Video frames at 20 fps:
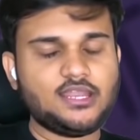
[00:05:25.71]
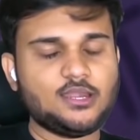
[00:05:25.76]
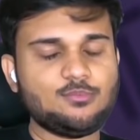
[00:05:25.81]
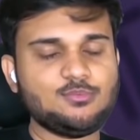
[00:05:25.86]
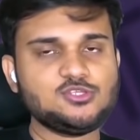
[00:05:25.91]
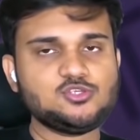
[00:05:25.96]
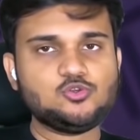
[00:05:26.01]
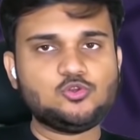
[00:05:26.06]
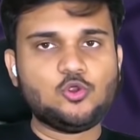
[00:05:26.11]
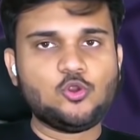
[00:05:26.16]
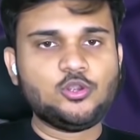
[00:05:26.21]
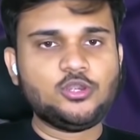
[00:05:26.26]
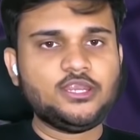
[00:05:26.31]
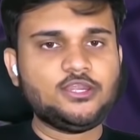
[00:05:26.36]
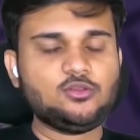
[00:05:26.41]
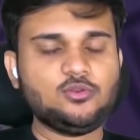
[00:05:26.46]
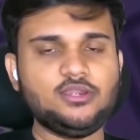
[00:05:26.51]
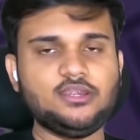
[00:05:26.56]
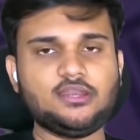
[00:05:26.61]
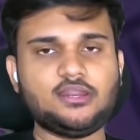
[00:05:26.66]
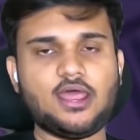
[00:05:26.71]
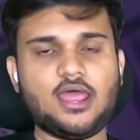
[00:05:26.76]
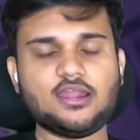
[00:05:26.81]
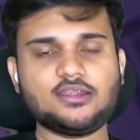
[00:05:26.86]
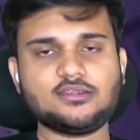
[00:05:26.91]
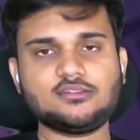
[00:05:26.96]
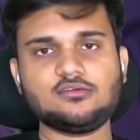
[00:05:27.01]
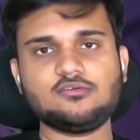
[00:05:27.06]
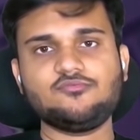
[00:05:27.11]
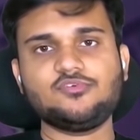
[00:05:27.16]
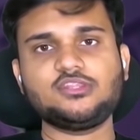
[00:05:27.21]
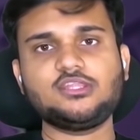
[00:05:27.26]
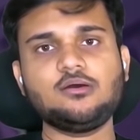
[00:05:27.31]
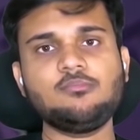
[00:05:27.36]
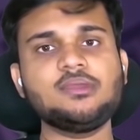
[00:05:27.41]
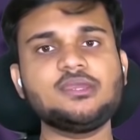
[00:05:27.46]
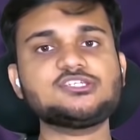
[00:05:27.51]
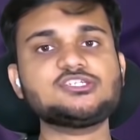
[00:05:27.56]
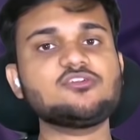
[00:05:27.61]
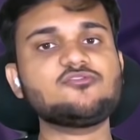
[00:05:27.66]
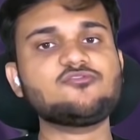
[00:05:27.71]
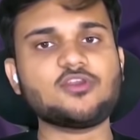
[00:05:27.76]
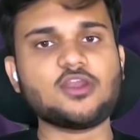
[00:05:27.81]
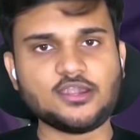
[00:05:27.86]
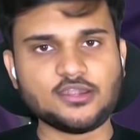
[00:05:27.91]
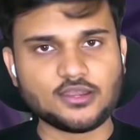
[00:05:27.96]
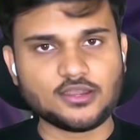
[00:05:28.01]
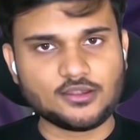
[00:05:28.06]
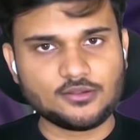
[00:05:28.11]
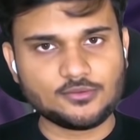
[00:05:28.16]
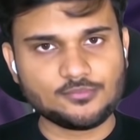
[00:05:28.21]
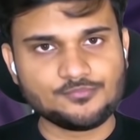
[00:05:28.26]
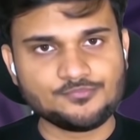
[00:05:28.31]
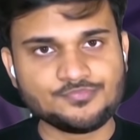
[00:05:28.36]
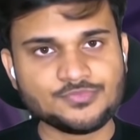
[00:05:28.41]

That means you don't need to interact with the major front end.